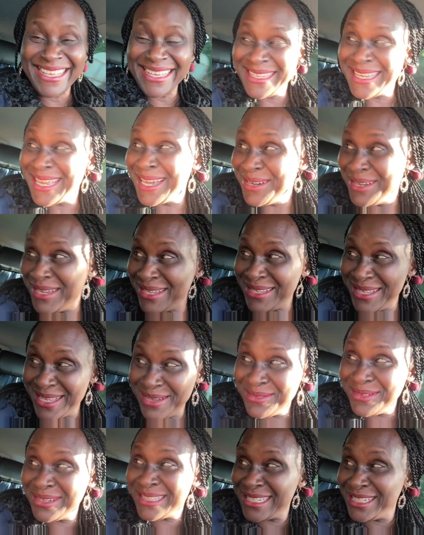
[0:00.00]
Now
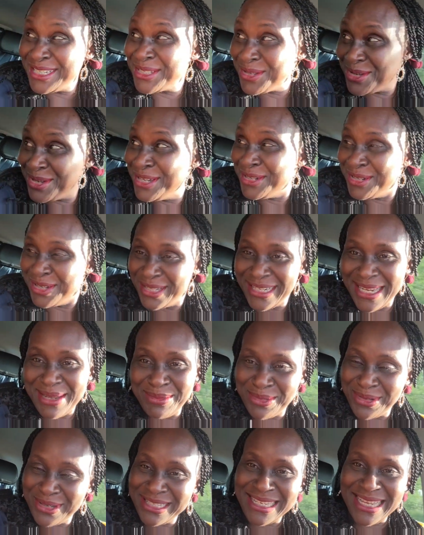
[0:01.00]
everything is going on.
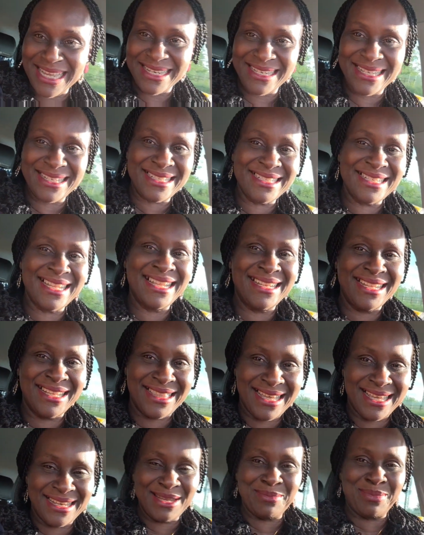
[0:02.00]
I'm not editing
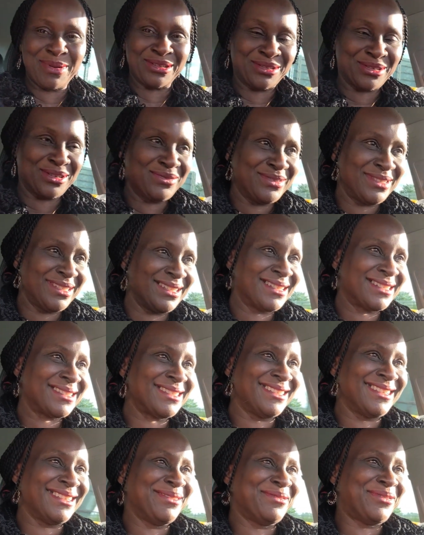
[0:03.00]
any part of
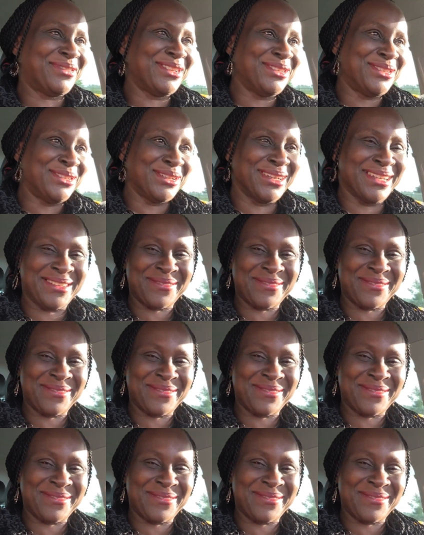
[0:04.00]
this video.